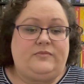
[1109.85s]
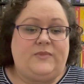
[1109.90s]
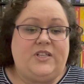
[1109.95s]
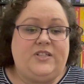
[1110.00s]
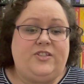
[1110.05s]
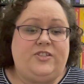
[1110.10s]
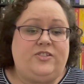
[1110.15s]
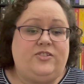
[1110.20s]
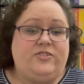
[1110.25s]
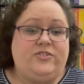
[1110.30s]

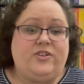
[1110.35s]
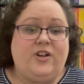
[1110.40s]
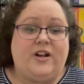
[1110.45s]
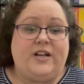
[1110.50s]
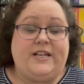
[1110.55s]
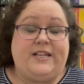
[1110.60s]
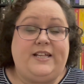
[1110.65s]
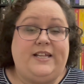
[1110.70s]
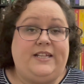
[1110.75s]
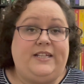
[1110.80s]

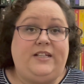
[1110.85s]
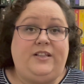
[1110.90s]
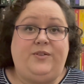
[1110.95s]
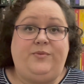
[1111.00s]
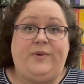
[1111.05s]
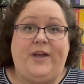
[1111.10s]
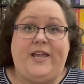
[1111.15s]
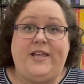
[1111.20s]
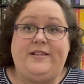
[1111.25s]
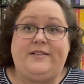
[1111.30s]
started hitting the
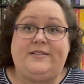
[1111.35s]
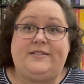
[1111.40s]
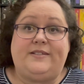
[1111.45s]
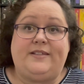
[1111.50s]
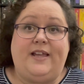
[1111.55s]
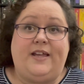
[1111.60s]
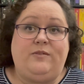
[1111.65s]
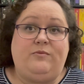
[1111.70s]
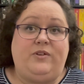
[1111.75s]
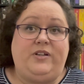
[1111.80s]
weights
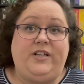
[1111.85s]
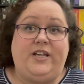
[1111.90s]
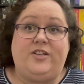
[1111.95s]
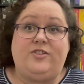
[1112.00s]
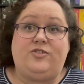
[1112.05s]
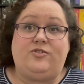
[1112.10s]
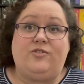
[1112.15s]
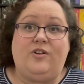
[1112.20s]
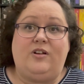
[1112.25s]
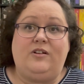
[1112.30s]
and would get
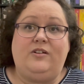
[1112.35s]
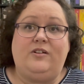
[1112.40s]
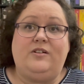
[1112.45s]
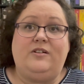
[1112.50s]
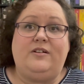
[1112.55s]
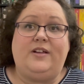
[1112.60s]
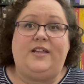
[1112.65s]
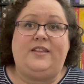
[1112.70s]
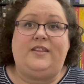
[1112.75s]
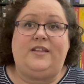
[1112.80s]
stronger.
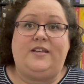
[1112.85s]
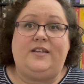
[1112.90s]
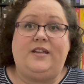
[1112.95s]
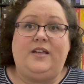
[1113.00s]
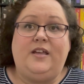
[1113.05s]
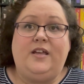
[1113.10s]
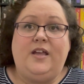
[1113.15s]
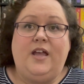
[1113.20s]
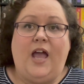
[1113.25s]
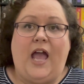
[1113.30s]
And then
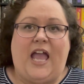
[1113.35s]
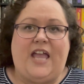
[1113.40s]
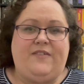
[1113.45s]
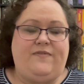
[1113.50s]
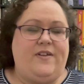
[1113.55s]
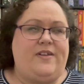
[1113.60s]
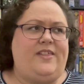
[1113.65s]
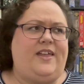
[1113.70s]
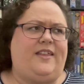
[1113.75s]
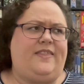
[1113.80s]
I
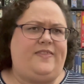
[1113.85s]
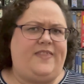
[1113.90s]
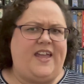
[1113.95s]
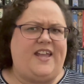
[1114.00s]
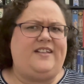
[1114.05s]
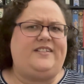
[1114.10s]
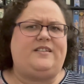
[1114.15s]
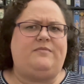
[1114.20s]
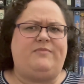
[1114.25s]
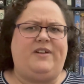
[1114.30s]
felt like
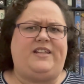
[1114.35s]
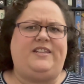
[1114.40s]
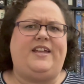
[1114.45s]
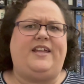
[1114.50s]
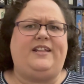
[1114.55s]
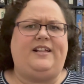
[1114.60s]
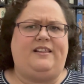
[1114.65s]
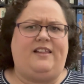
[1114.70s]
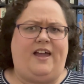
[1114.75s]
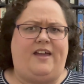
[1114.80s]
things in my
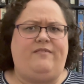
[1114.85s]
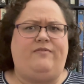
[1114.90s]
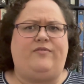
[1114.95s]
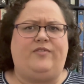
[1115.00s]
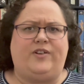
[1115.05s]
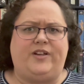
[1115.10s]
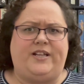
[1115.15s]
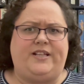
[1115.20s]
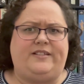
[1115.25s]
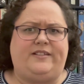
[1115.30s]
daily life
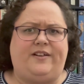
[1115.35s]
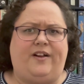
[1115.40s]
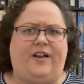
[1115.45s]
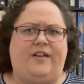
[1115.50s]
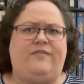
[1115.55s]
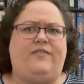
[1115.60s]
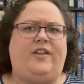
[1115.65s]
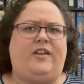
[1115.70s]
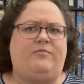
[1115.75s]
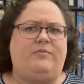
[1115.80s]
were easier. I
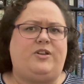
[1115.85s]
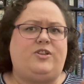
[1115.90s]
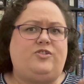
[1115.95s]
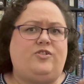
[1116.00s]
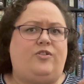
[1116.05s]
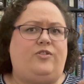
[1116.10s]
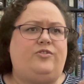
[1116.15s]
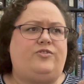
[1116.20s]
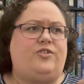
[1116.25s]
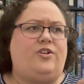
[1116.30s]
feel like my
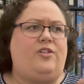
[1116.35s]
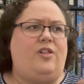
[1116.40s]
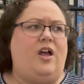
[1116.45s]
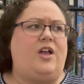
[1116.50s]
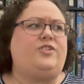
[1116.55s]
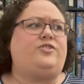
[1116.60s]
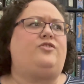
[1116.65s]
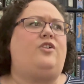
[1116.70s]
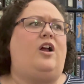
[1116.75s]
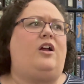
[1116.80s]
shoulders are a lot
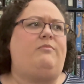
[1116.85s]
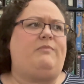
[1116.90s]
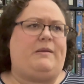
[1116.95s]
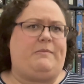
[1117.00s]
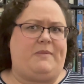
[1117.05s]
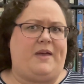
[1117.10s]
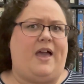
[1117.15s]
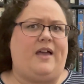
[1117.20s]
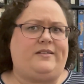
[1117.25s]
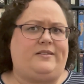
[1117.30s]
stronger. My
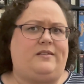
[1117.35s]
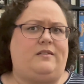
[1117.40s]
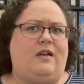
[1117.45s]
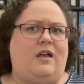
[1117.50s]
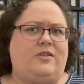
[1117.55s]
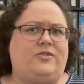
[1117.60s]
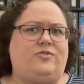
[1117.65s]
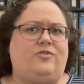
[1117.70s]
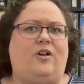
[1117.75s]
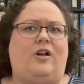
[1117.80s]
back's a
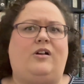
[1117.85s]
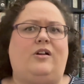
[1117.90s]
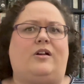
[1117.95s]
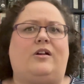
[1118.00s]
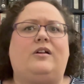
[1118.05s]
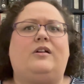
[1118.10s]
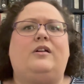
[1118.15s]
lot stronger.